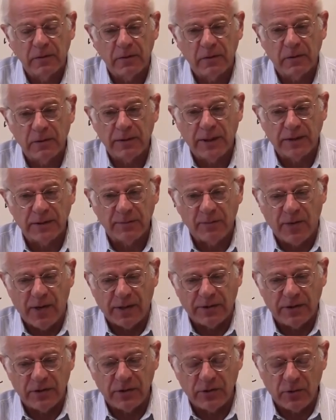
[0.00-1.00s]
That's
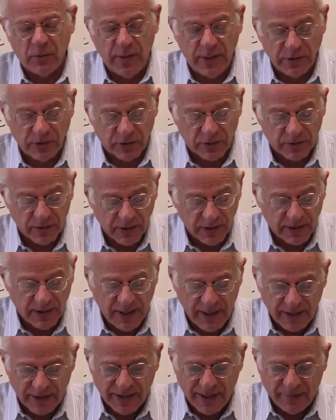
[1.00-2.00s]
Marx's question. It
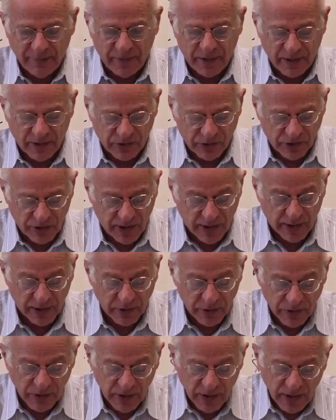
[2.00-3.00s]
can't come in
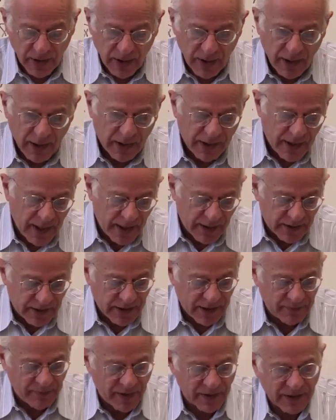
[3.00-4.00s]
exchange, and hence
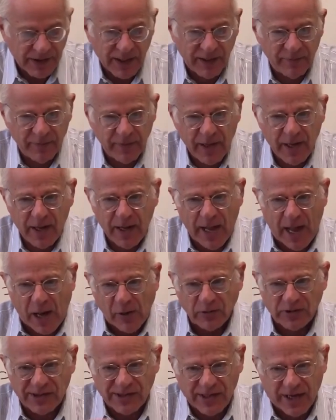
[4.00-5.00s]
it must come
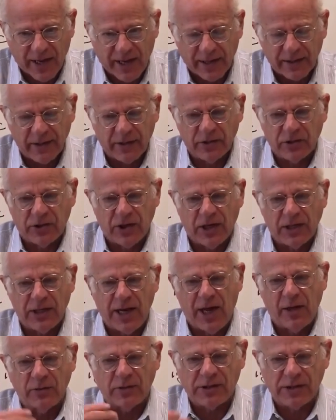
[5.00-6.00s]
outside exchange,
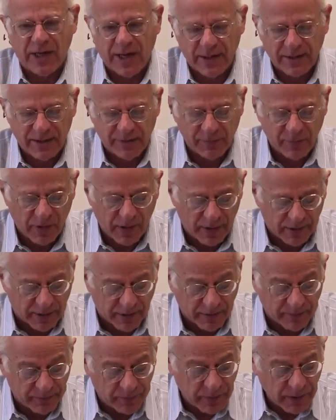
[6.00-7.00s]
outside the
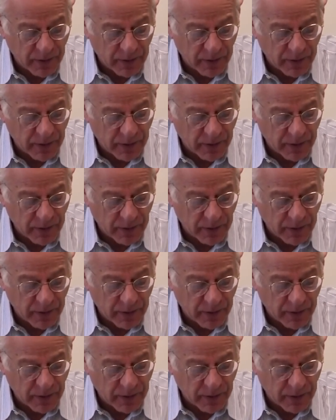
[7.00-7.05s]
market.